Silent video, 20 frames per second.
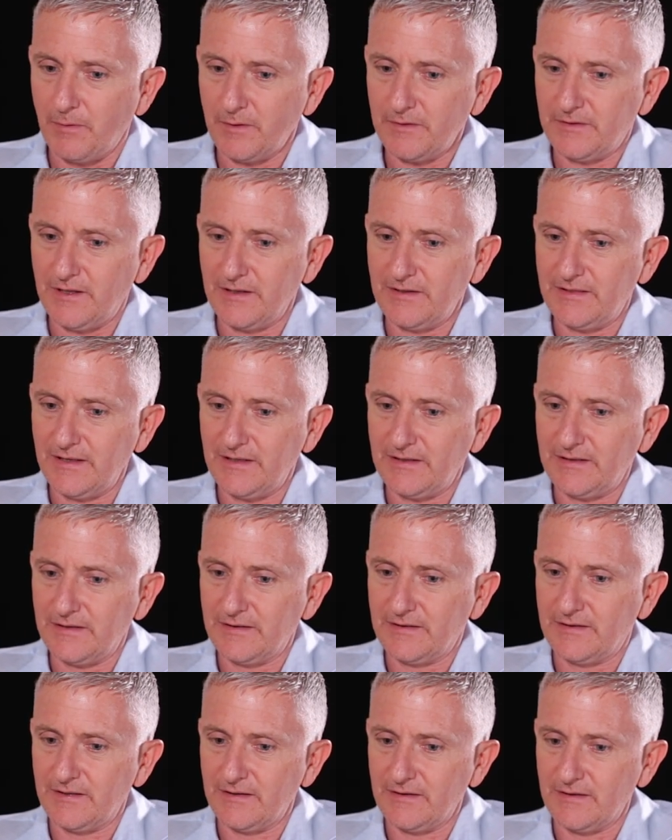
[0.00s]
But they
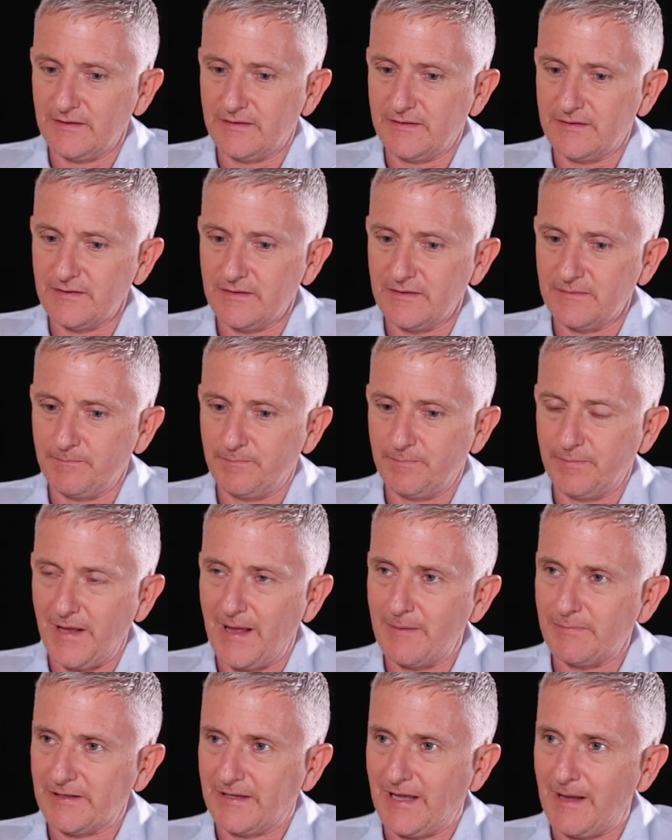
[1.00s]
think to
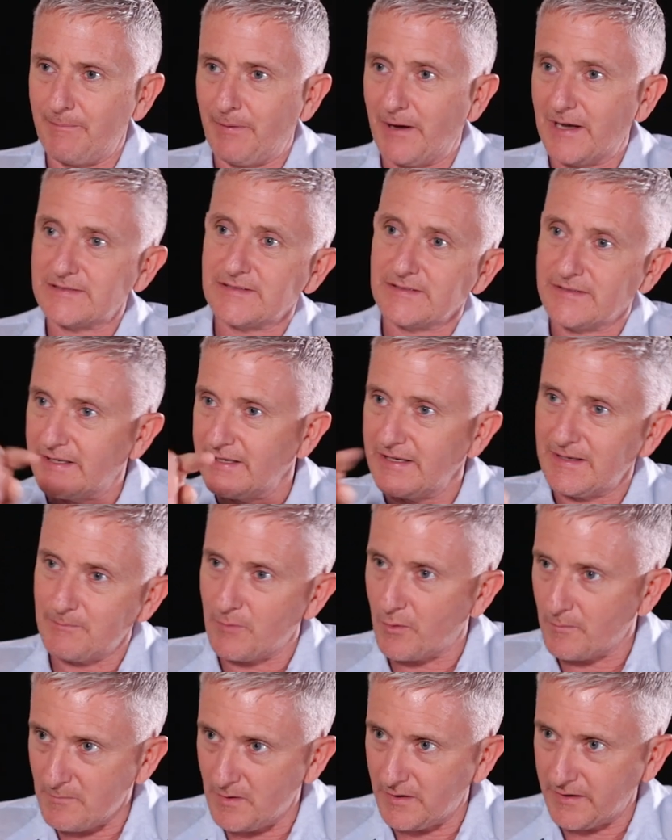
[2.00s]
be able to get past it, they need
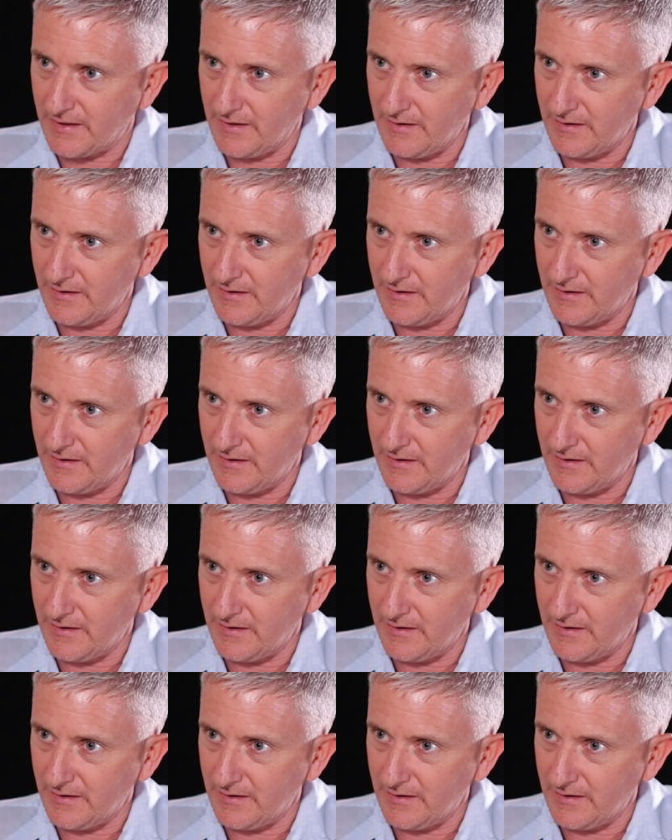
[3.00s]
more money.